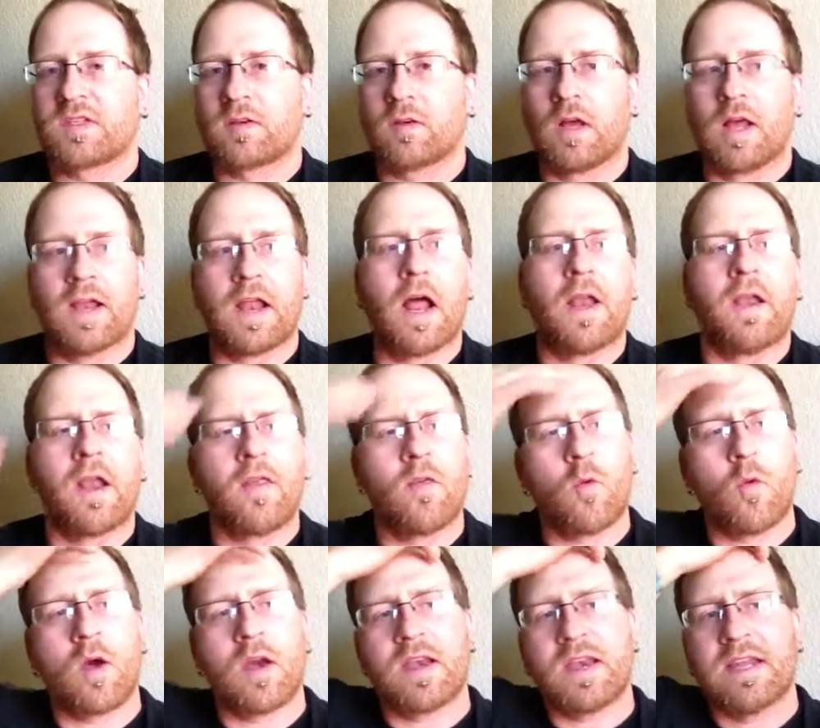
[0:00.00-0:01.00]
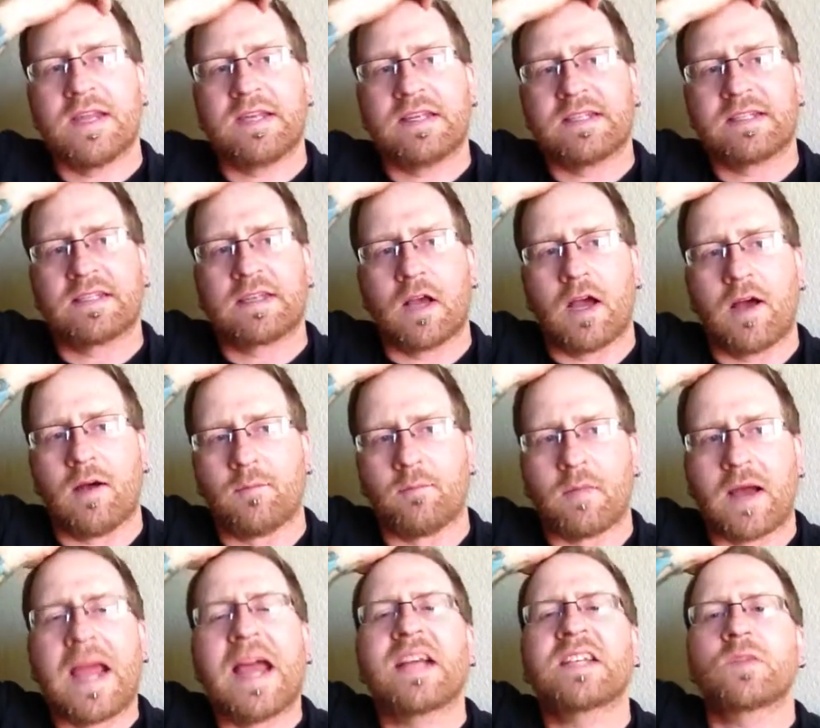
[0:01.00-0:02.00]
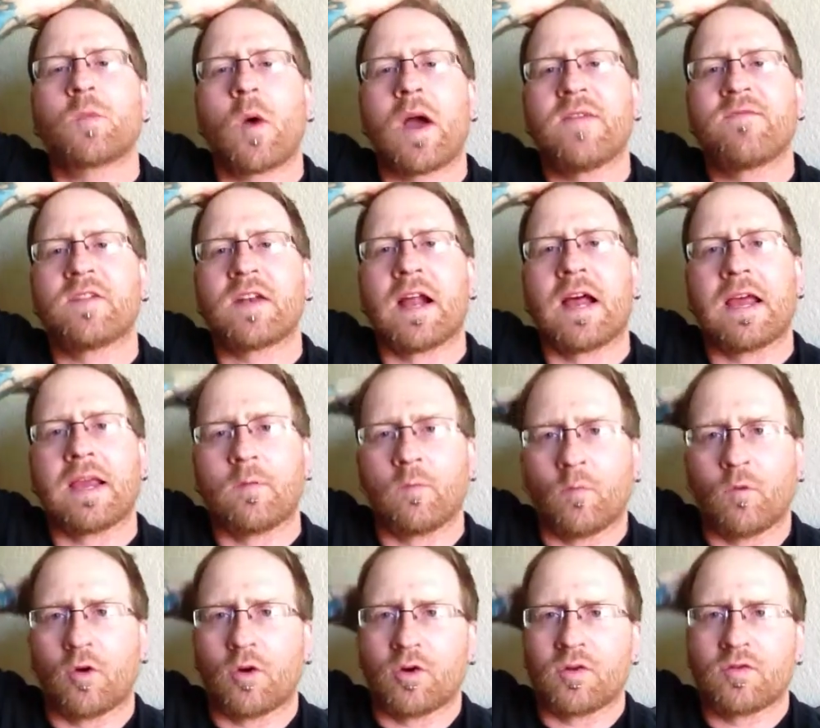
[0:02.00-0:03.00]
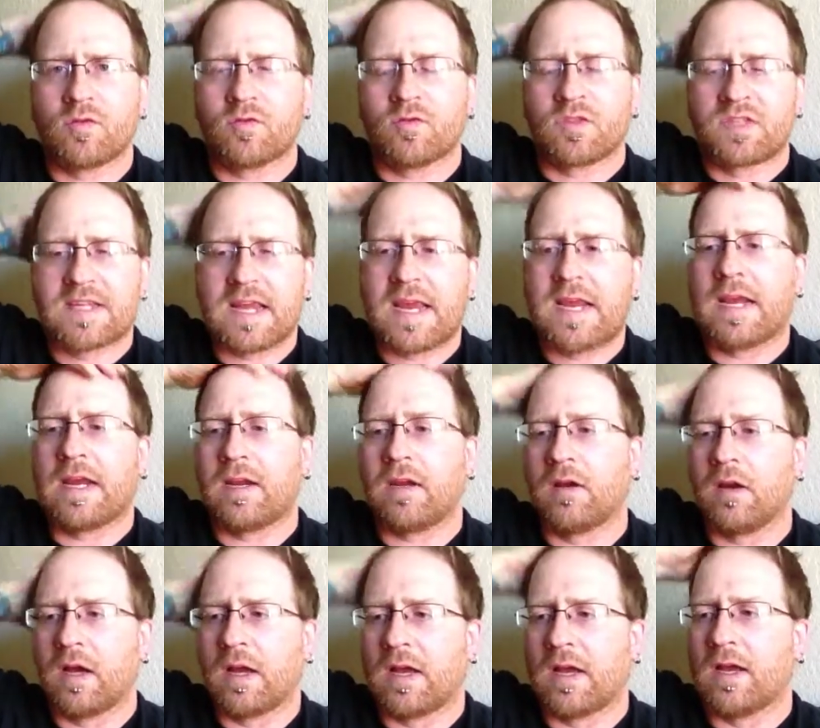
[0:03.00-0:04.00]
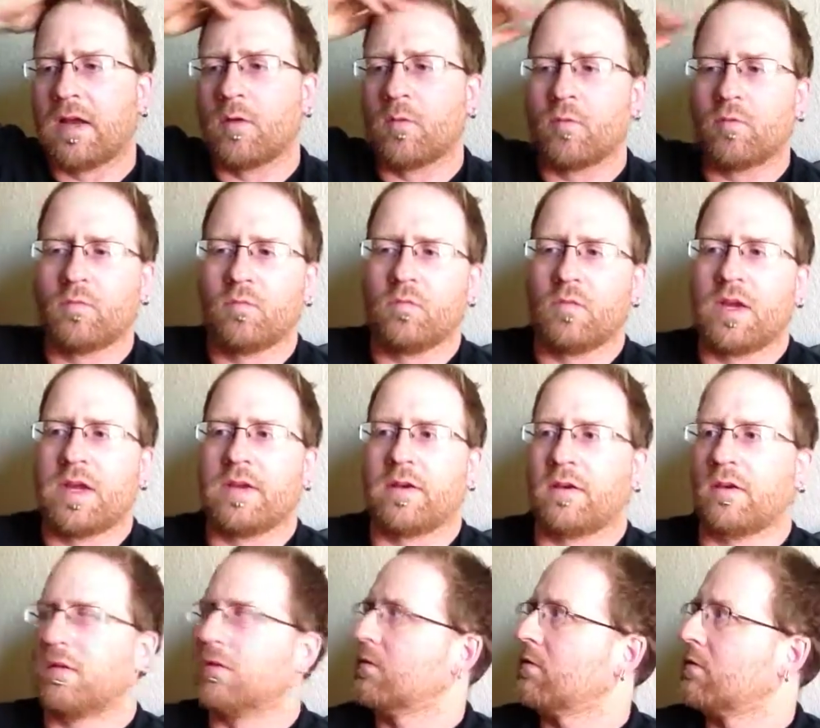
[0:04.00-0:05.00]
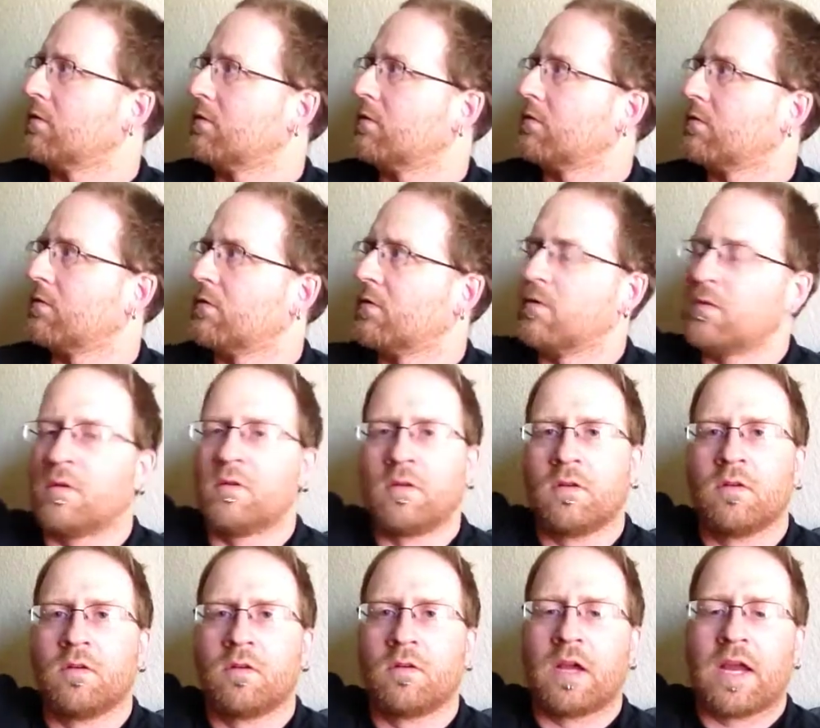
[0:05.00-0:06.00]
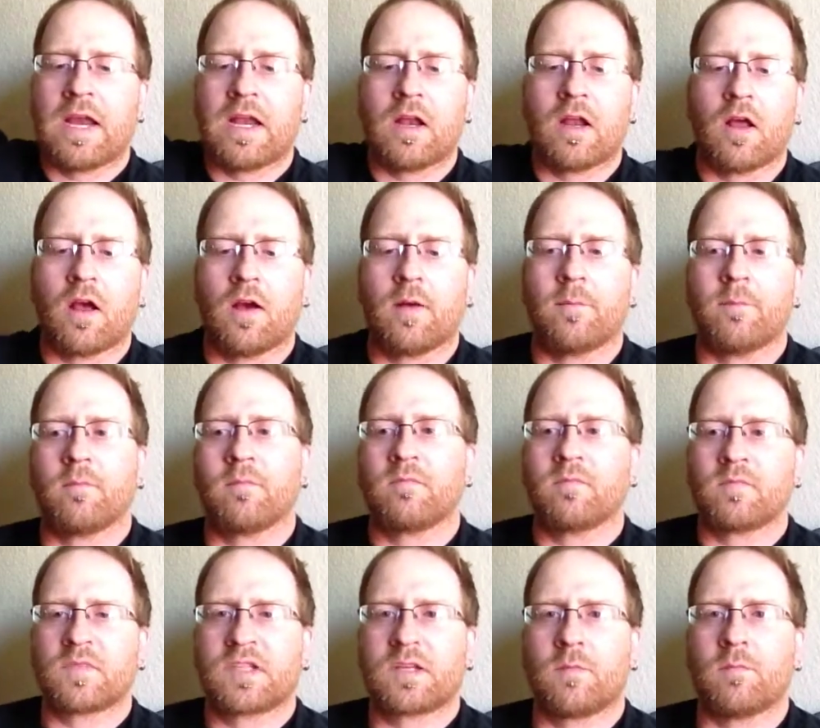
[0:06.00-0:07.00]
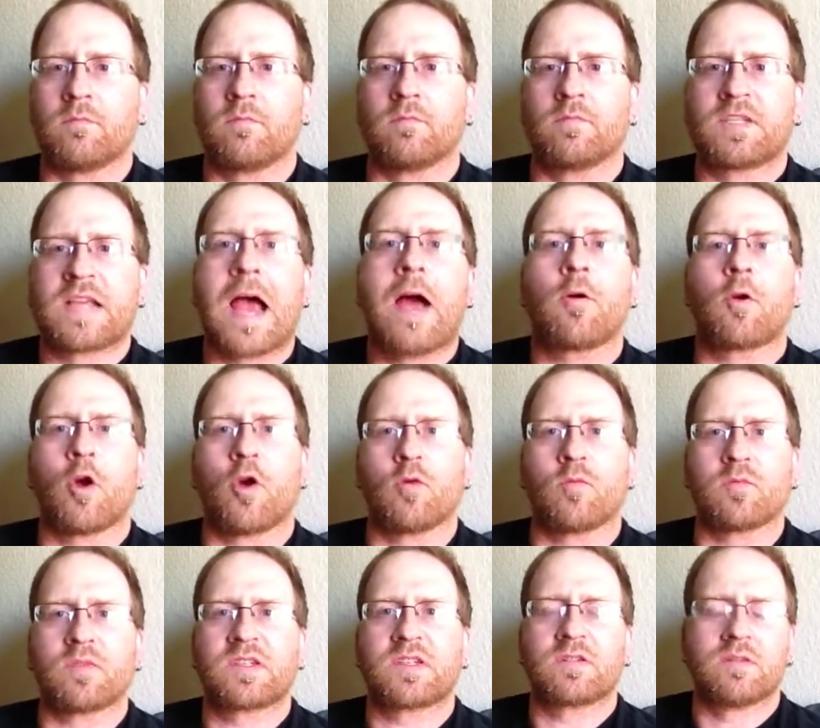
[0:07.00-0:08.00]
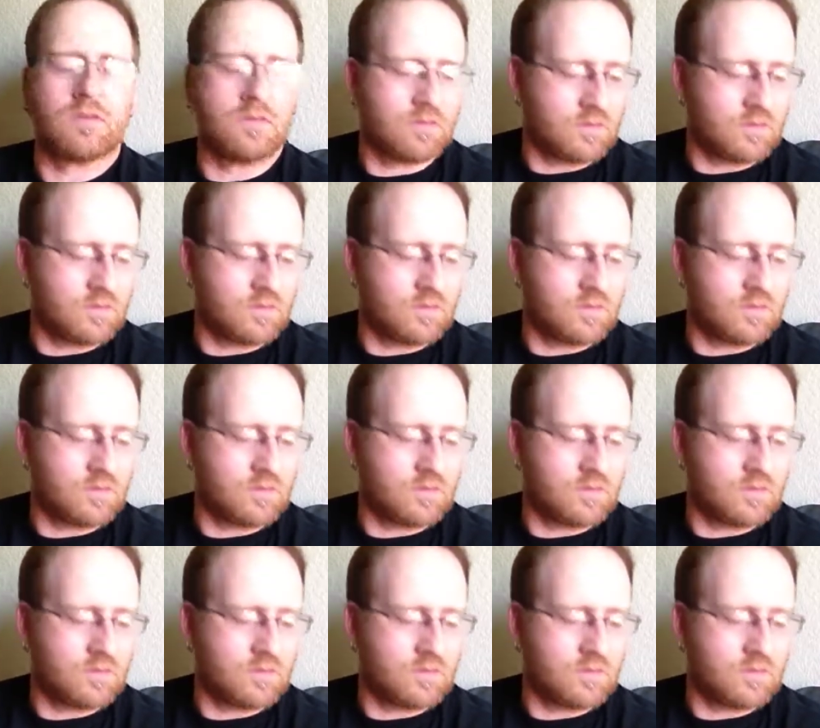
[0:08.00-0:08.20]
Another one is my ex-wife and I were staying in some townhomes,